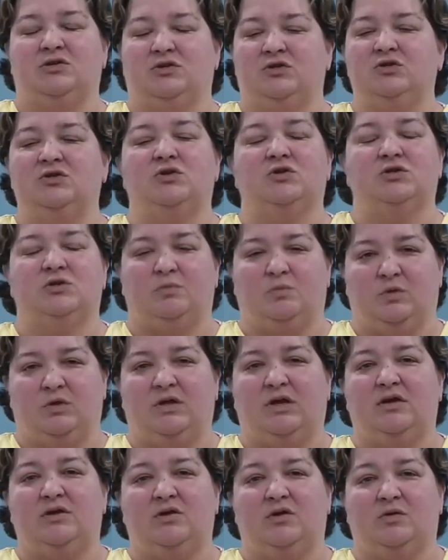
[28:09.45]
Your surgeon will
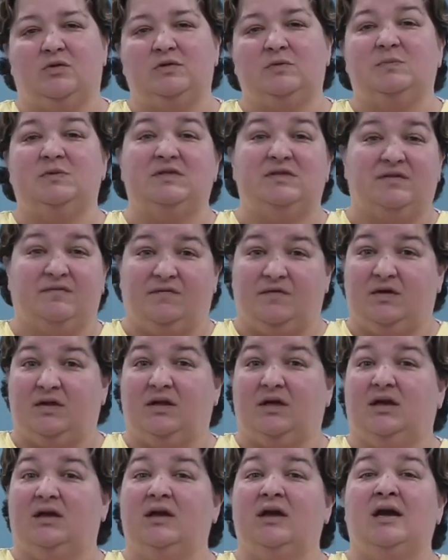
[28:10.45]
let you know
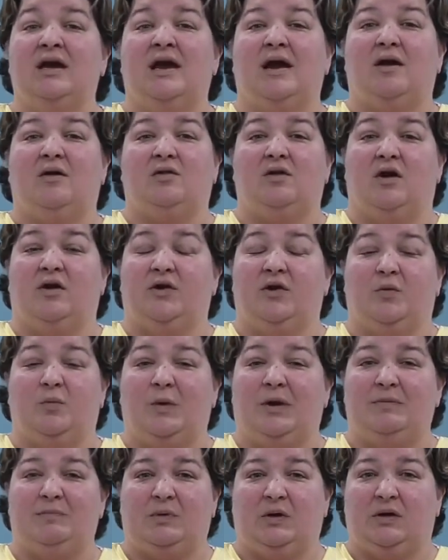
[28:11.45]
specifically how long your
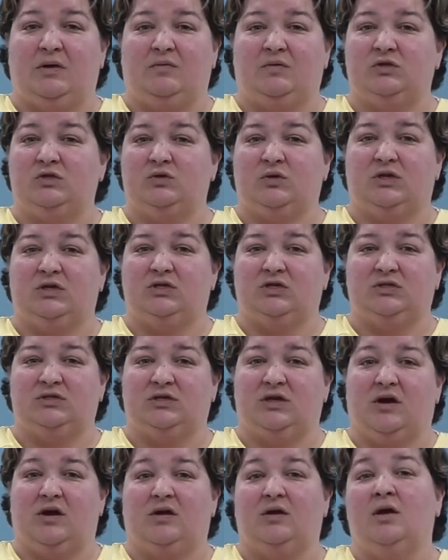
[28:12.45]
weight-bearing restrictions
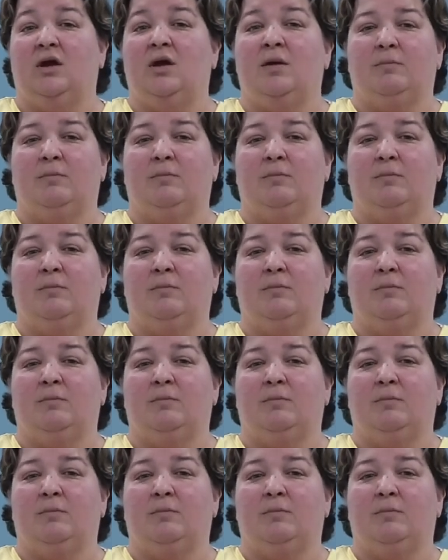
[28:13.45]
are.